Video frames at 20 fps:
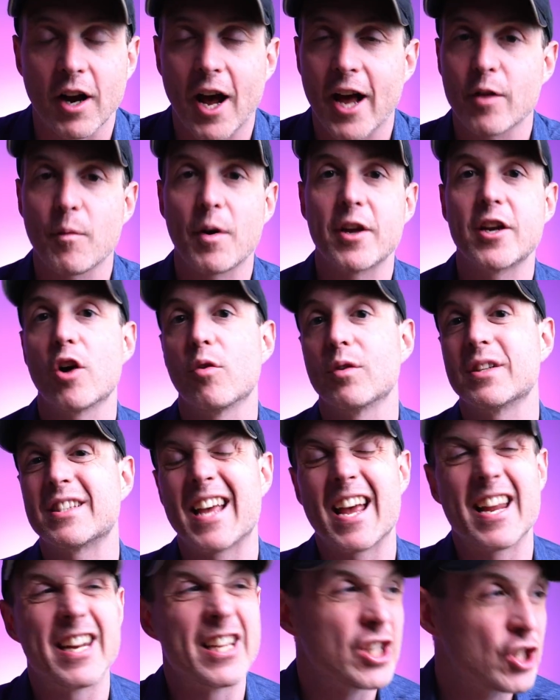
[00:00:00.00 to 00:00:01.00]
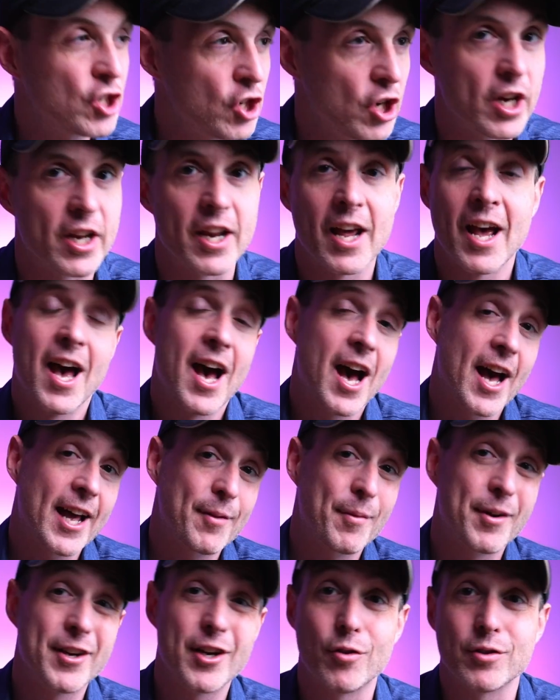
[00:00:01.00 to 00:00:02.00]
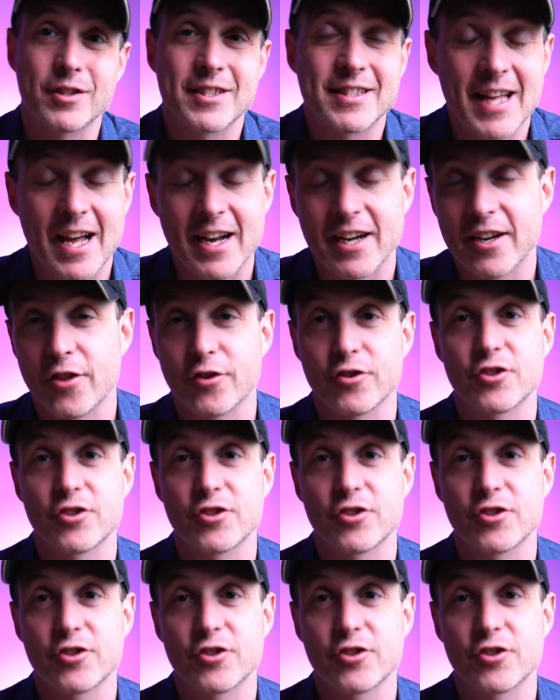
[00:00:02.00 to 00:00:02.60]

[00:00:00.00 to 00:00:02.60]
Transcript: How do I know it's any good? How do I know it's not another